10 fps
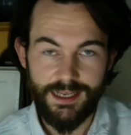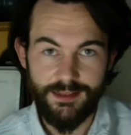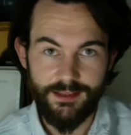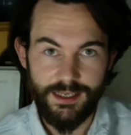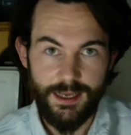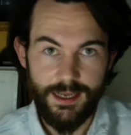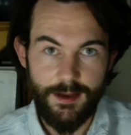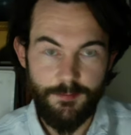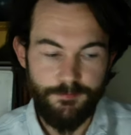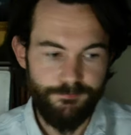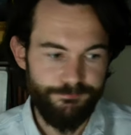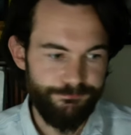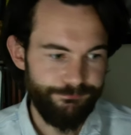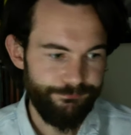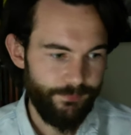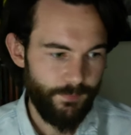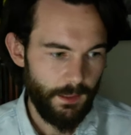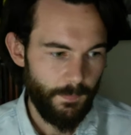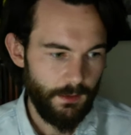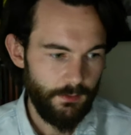in
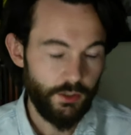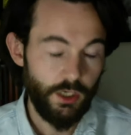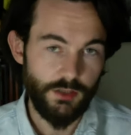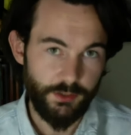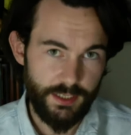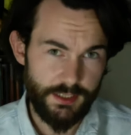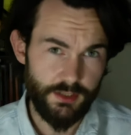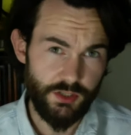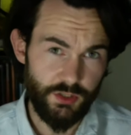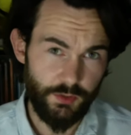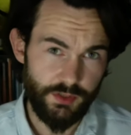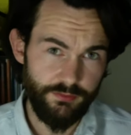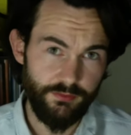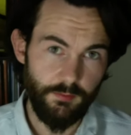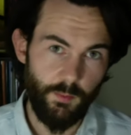the consecration to Saint Joseph.